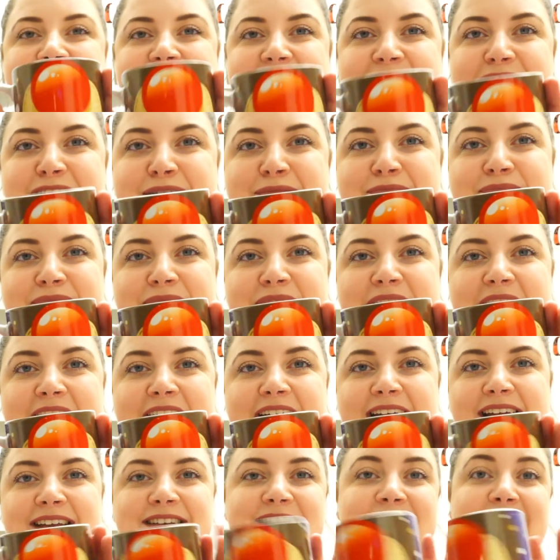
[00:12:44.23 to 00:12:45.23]
And
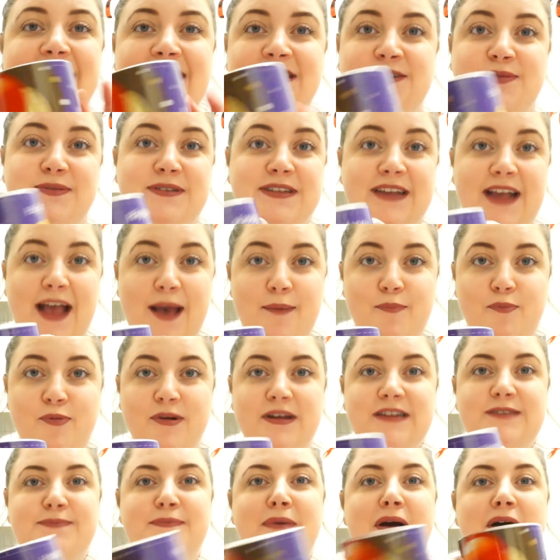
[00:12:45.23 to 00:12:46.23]
yes, it's a
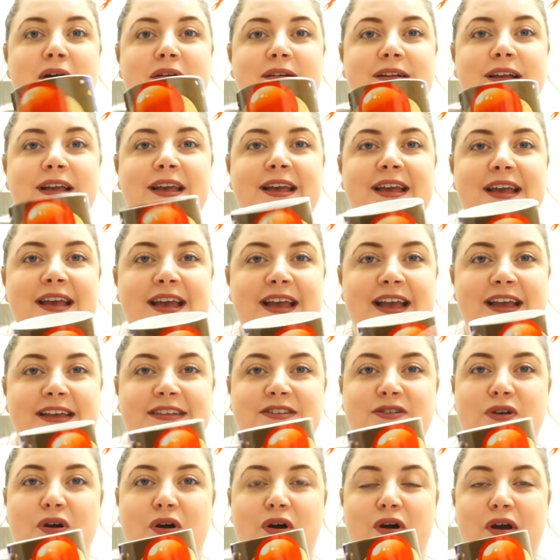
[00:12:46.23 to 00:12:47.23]
Cadbury's mug.
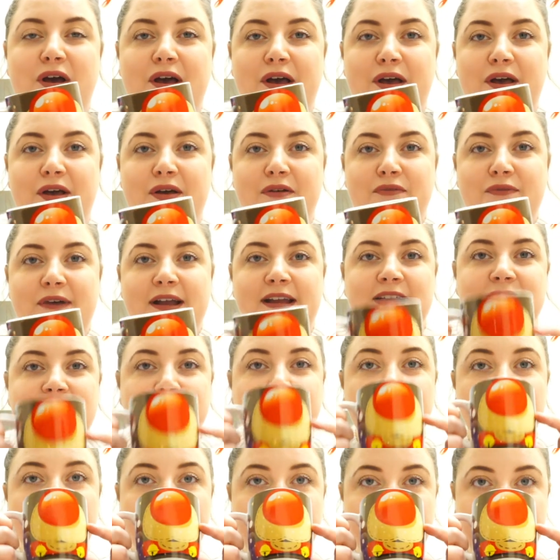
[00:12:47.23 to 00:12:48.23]
It's got a
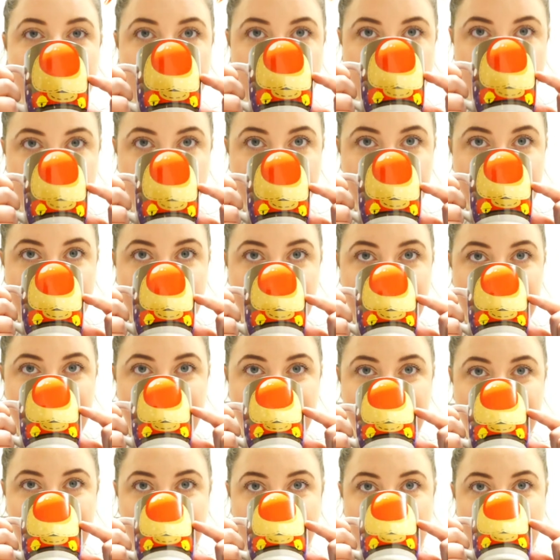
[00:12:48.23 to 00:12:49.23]
reindeer on, and when you drink
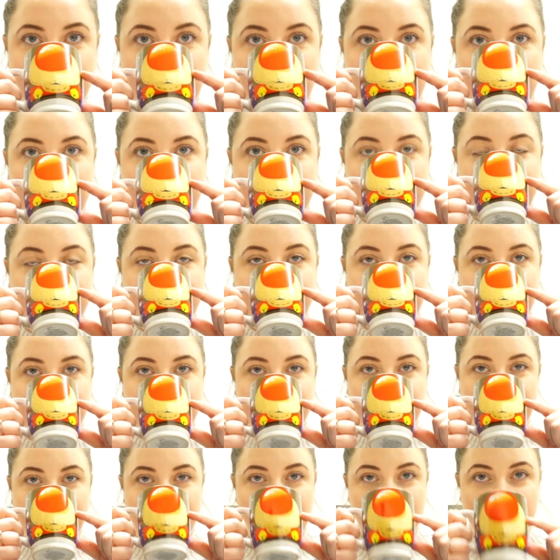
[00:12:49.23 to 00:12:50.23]
it, you look like
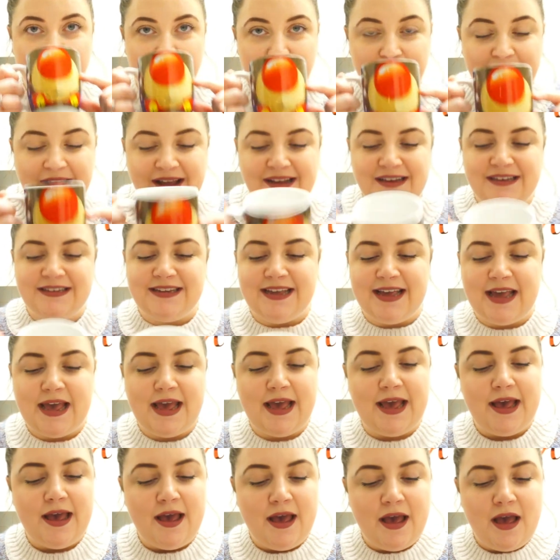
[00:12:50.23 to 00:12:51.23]
you're a
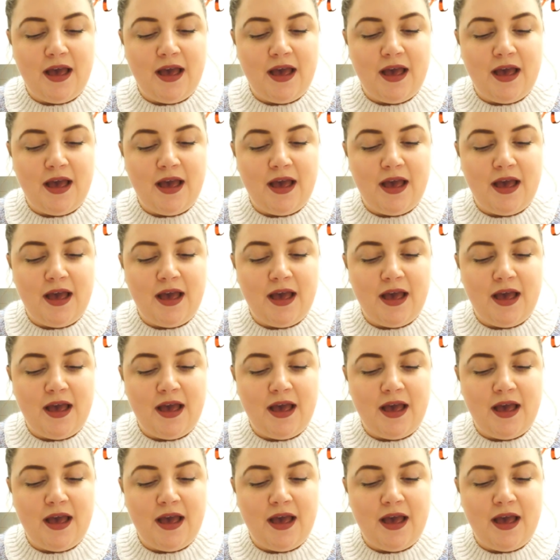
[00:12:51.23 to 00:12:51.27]
reindeer.